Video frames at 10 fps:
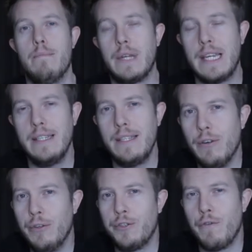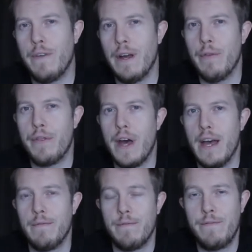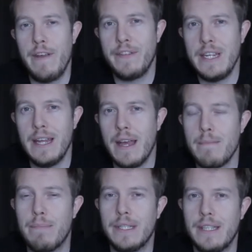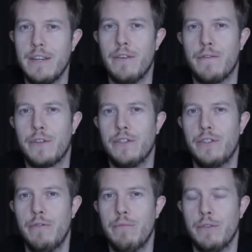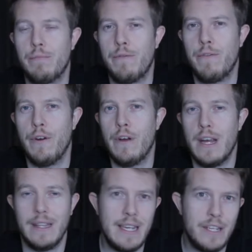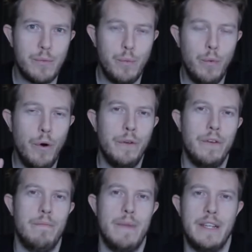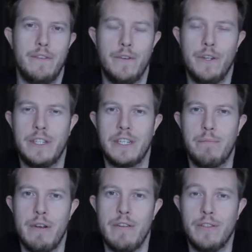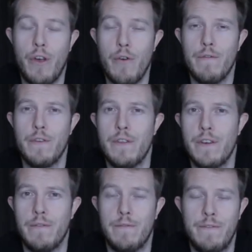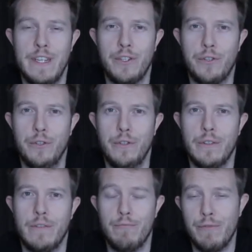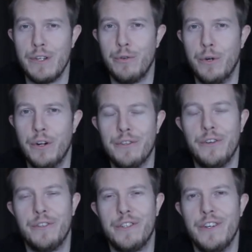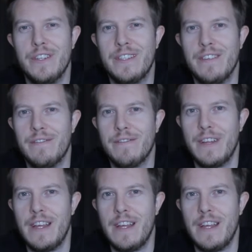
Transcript: McKinsey also found that 59% of consumers prefer at least one metaverse experience over the physical, real-world alternative.